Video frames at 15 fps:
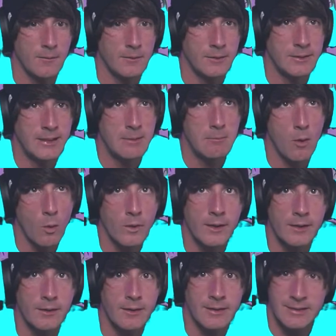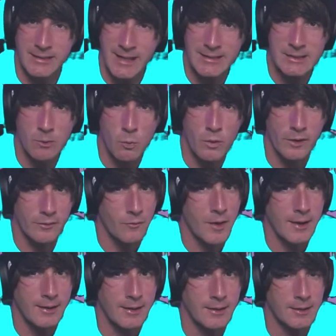demoted. That's the word,
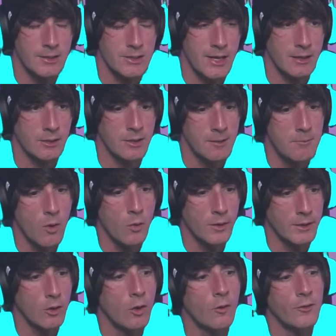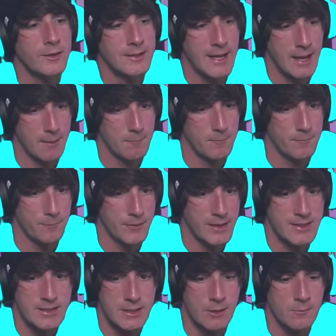right, in English, like, demoted all the time.
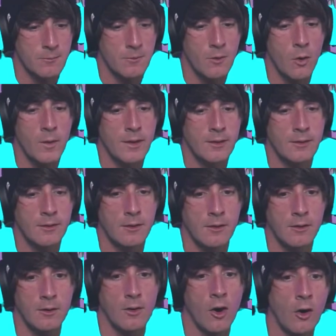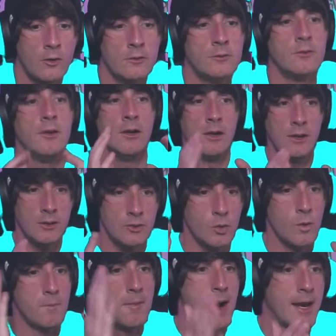Instead of going on
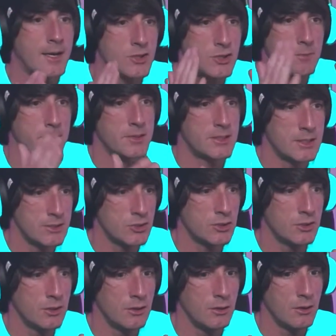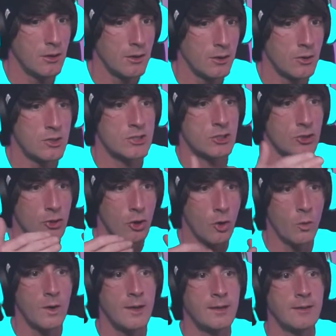to a managing position, you're
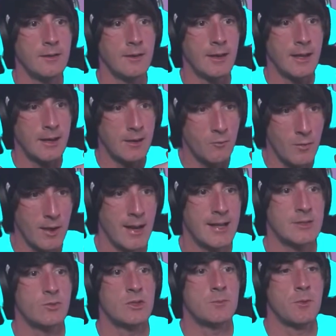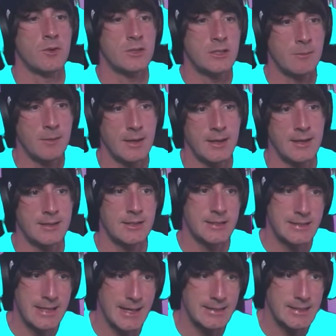slowly getting less responsibilities,
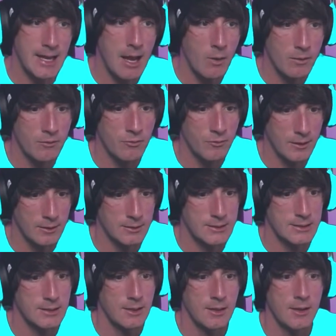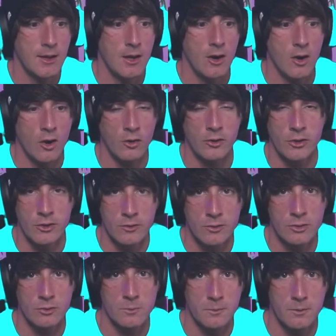because that's how it feels on
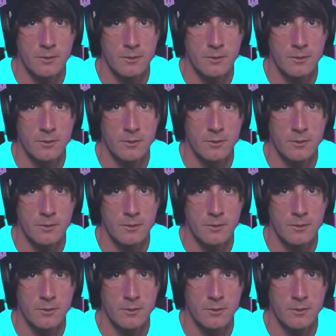YouTube